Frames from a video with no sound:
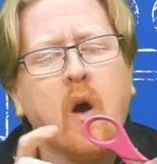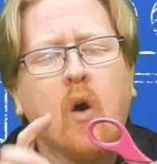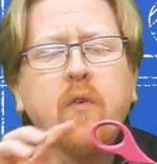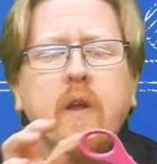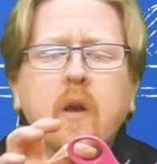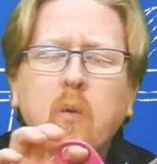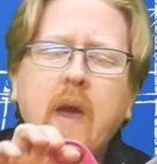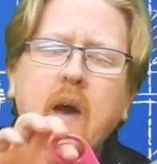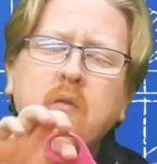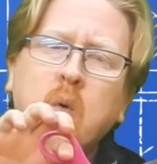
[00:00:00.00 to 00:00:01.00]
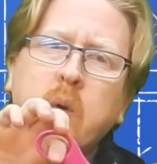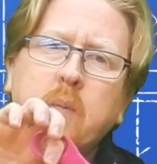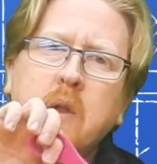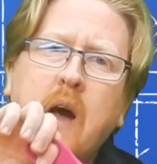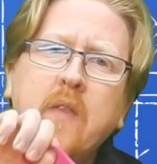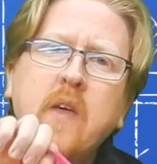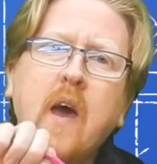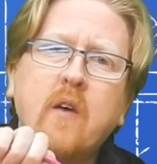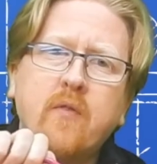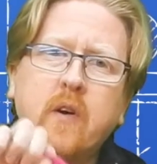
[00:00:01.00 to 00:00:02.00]
Over here we have where we apply the
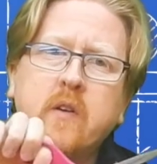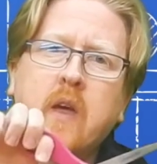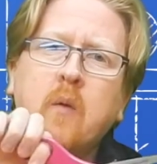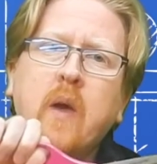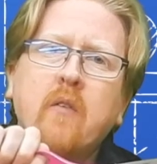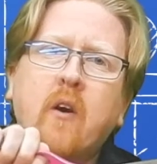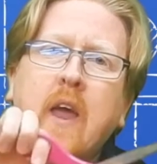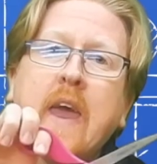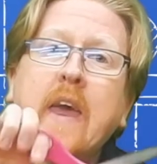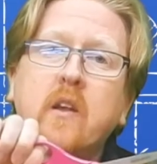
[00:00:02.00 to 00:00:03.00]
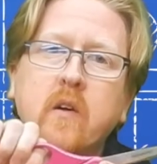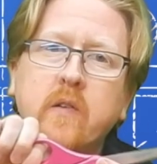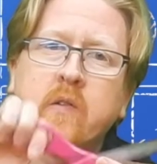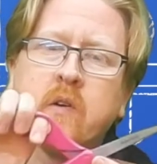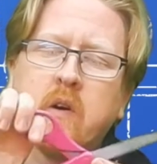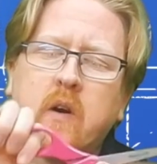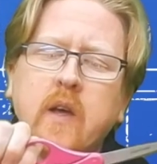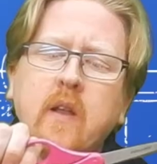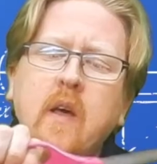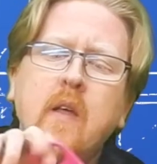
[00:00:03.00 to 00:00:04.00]
effort. Okay, we have our handles. All
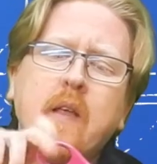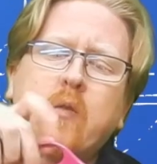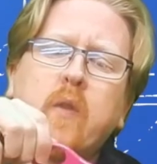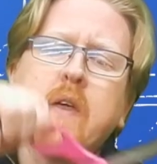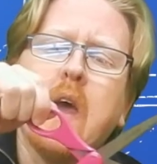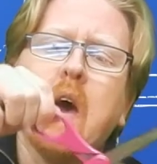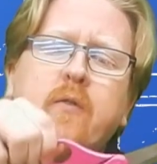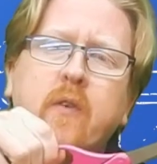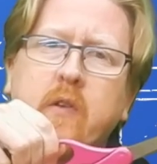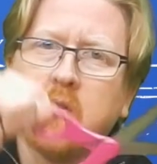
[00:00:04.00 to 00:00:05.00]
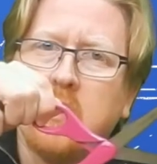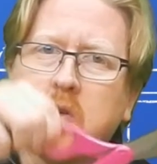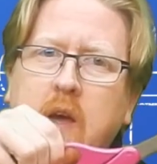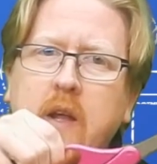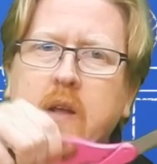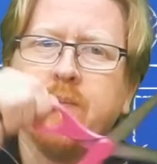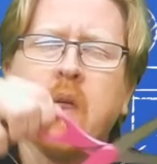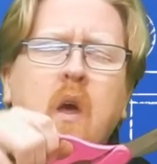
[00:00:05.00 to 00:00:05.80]
right, that's where the effort is located.